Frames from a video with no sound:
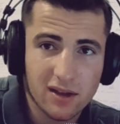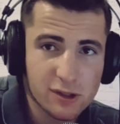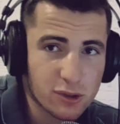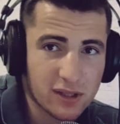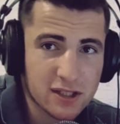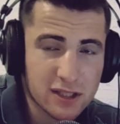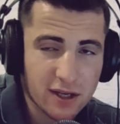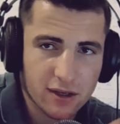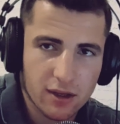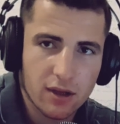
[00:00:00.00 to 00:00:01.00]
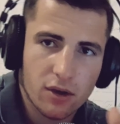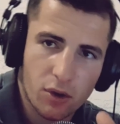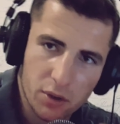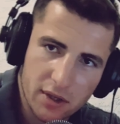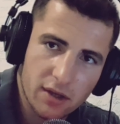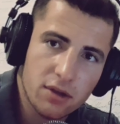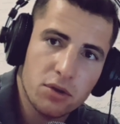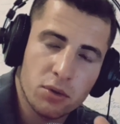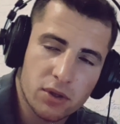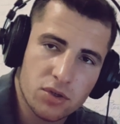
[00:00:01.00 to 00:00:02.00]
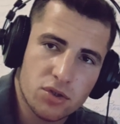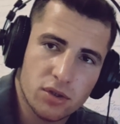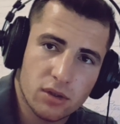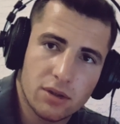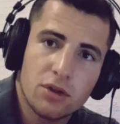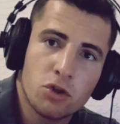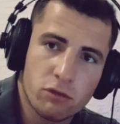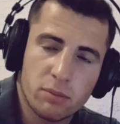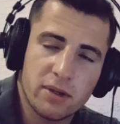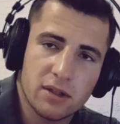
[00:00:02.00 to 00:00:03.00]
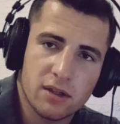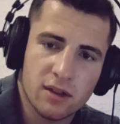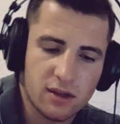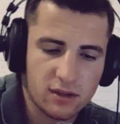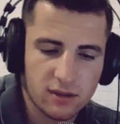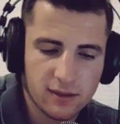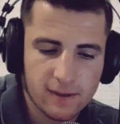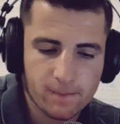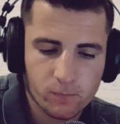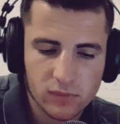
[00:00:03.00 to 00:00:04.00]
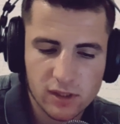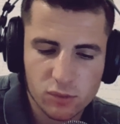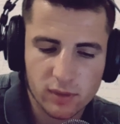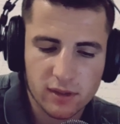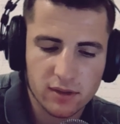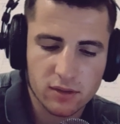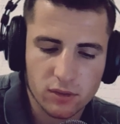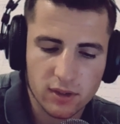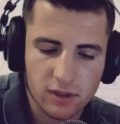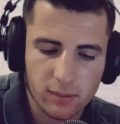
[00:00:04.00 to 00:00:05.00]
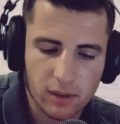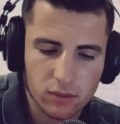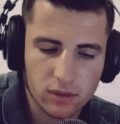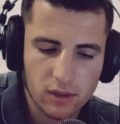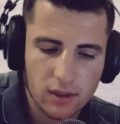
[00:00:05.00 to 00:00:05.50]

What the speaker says: So that's like, okay, you can chill, you will be in the clan. That's one thing to think about.